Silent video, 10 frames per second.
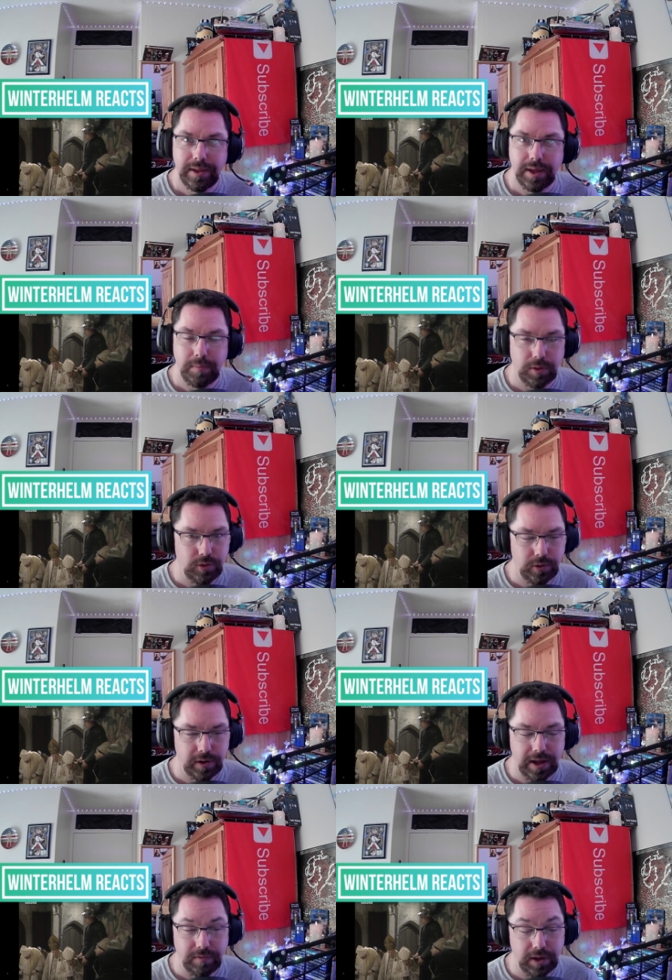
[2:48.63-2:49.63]
Not sure. I
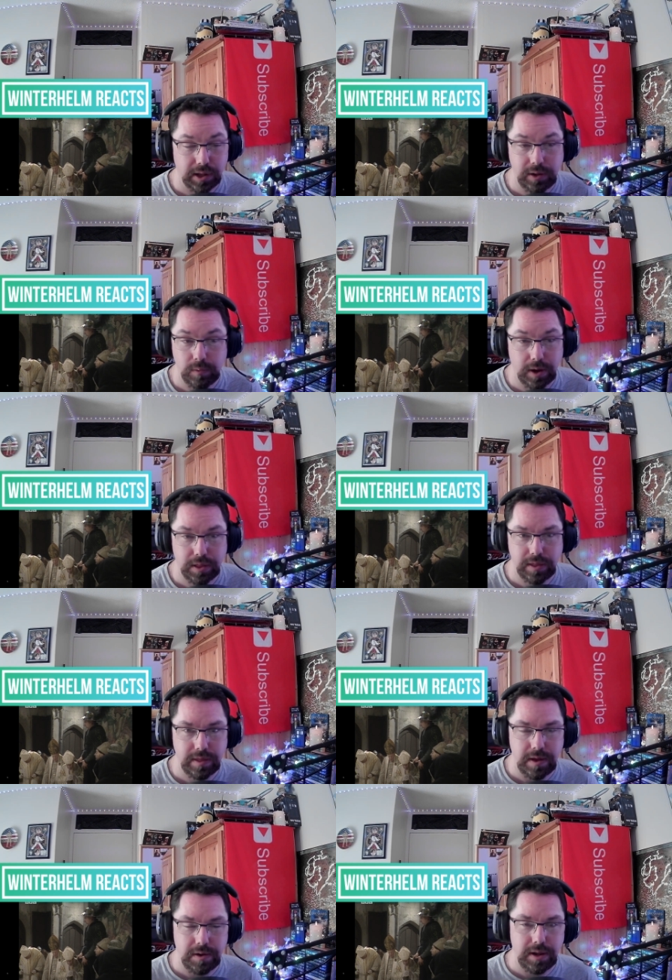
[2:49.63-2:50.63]
have to actually watch the
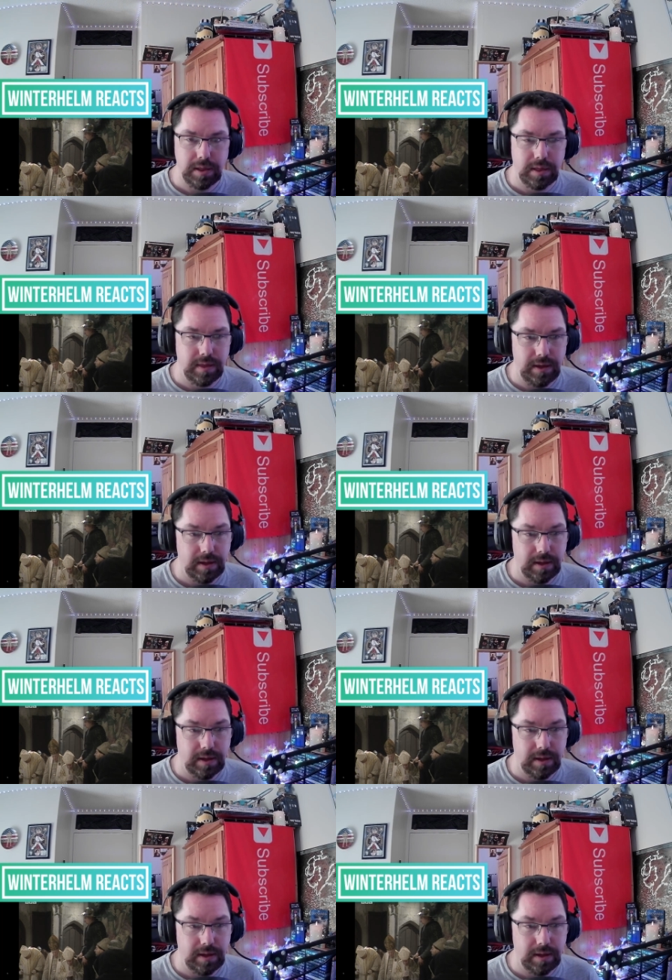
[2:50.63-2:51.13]
series to see.